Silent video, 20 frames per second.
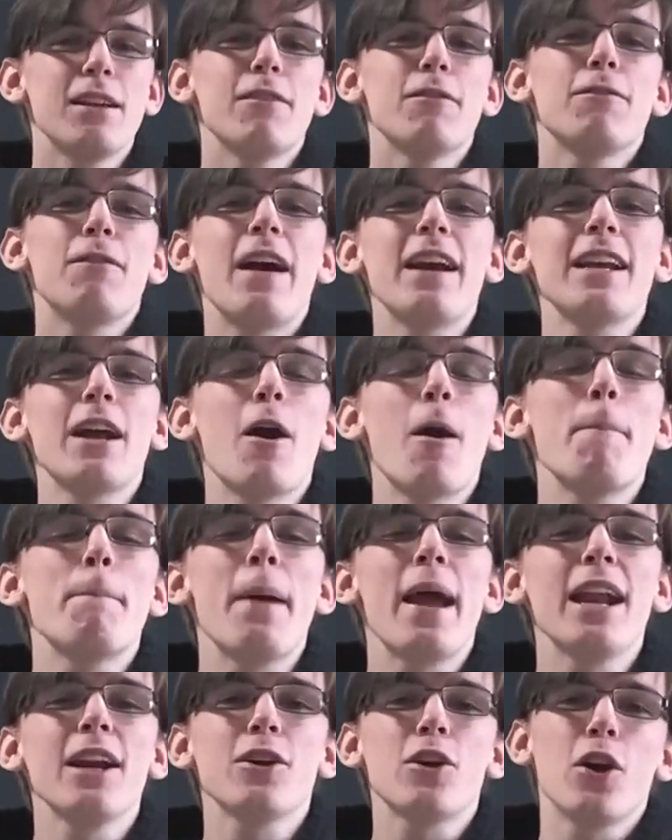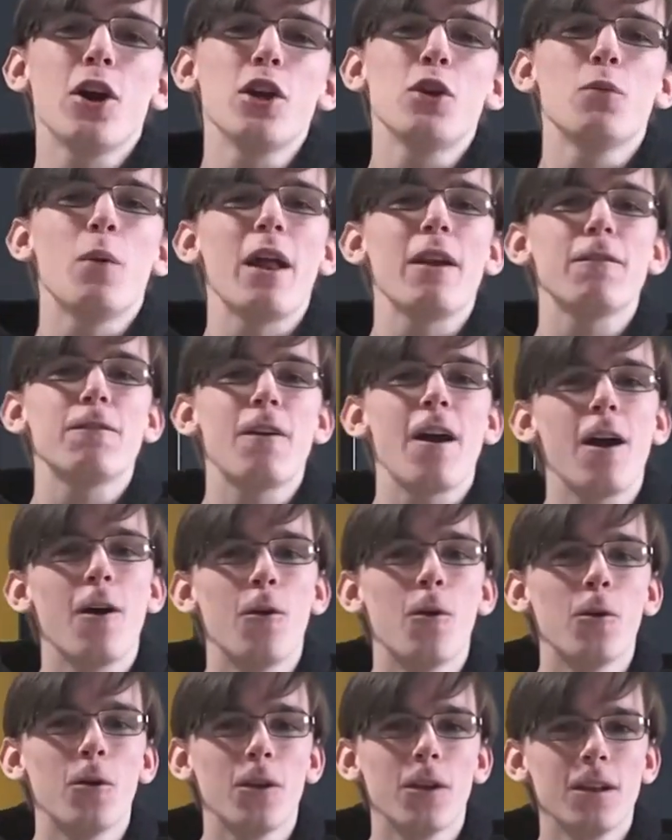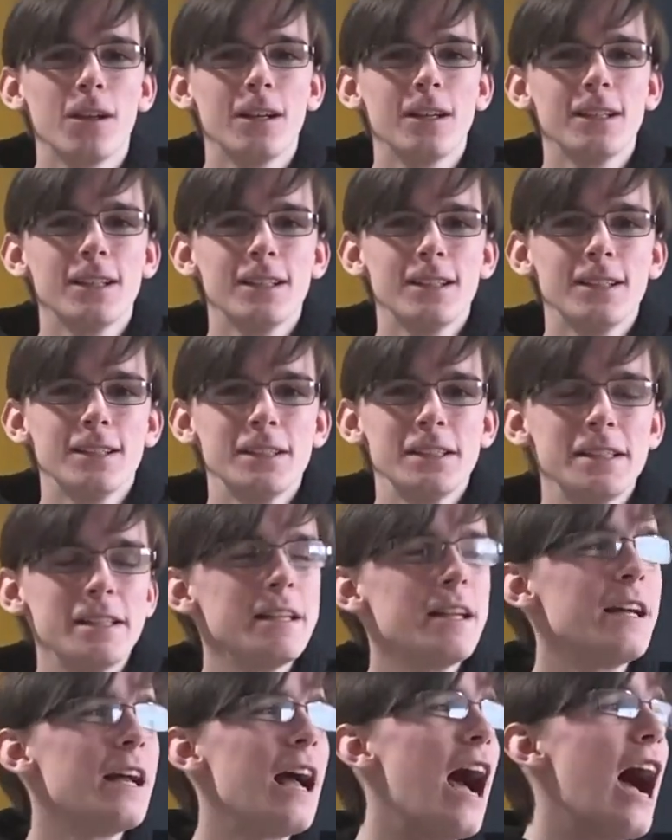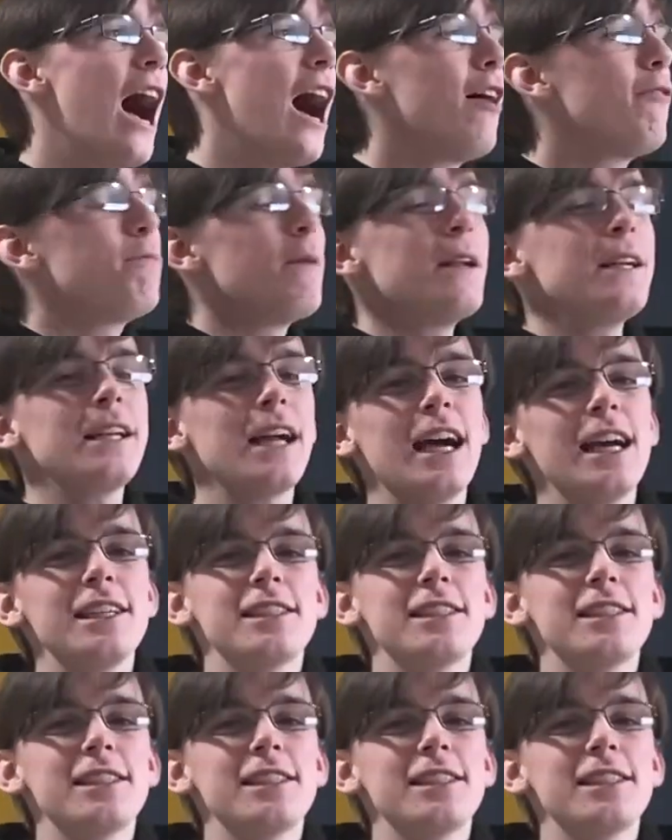Find out at Pencoid Welfare Hall. I've been Kai